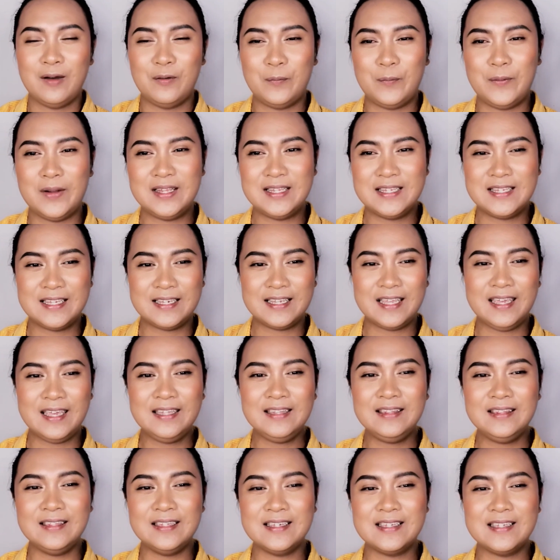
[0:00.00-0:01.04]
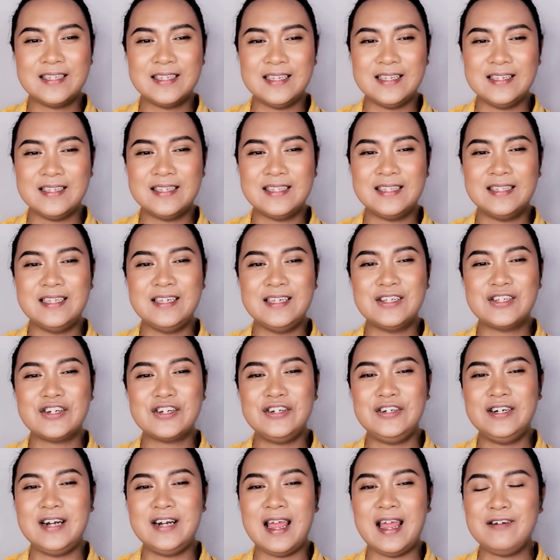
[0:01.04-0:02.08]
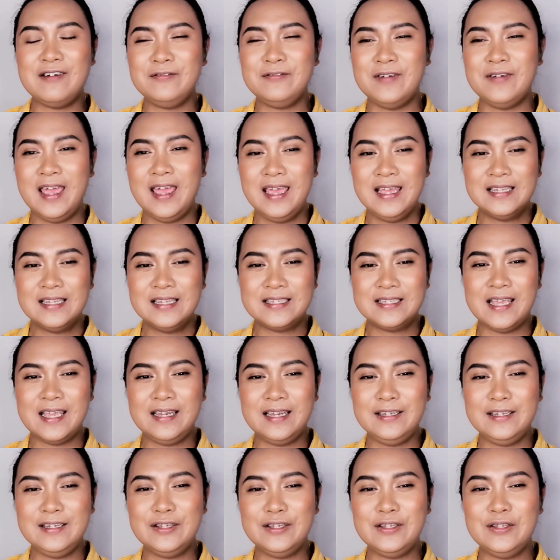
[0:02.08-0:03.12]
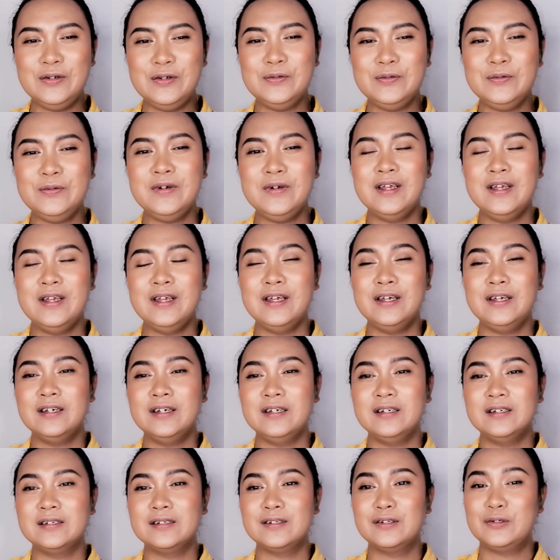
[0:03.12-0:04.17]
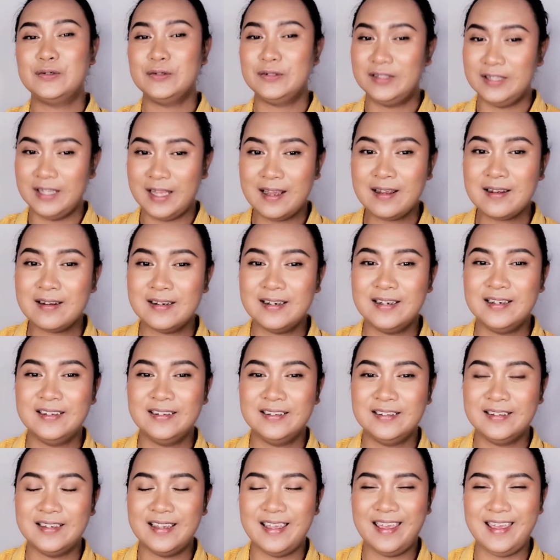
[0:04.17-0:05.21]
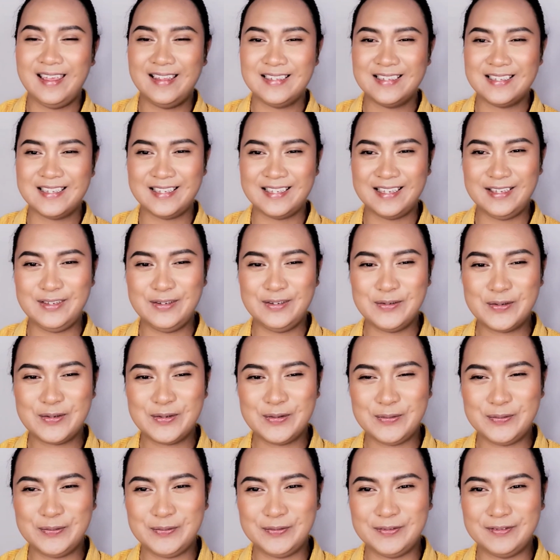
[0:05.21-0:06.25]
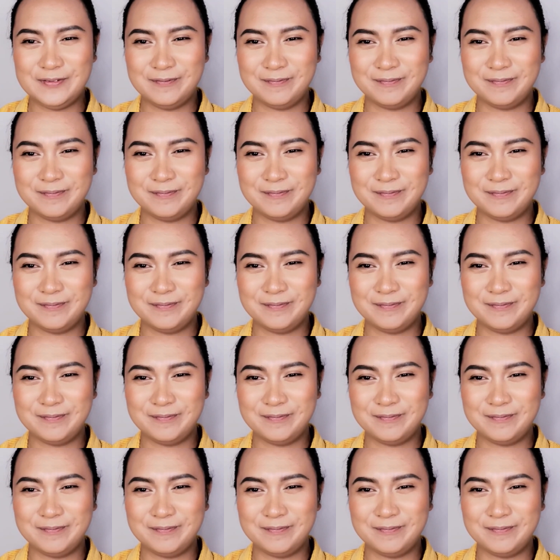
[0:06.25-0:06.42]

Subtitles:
Once again, this is Teacher Raph telling you good luck and see you soon.